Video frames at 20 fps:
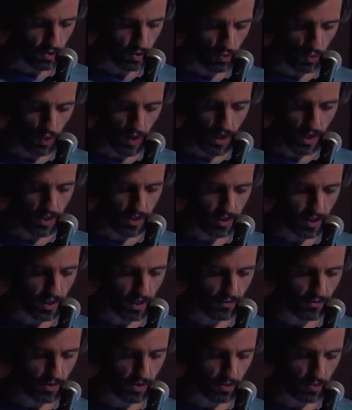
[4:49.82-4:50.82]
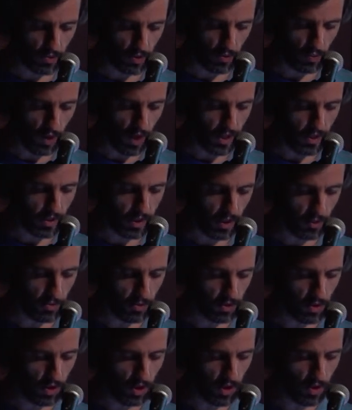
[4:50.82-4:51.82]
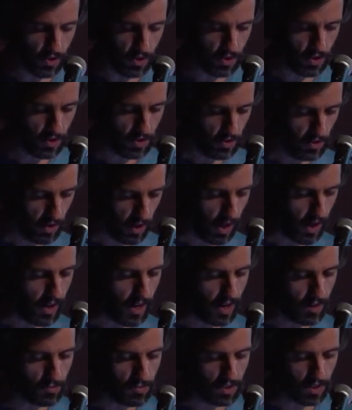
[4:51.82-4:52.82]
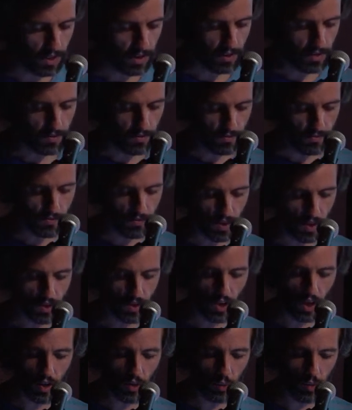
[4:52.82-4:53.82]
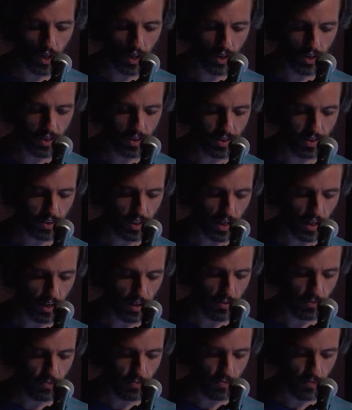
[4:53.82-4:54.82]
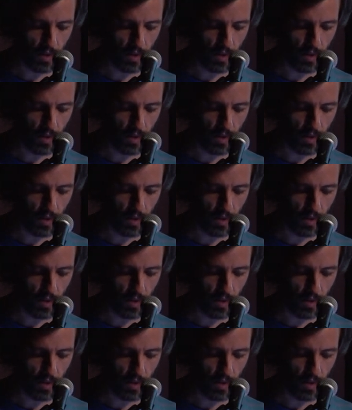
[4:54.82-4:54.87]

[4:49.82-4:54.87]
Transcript: square and covered with white tablecloths, are empty. There's not a waiter inside.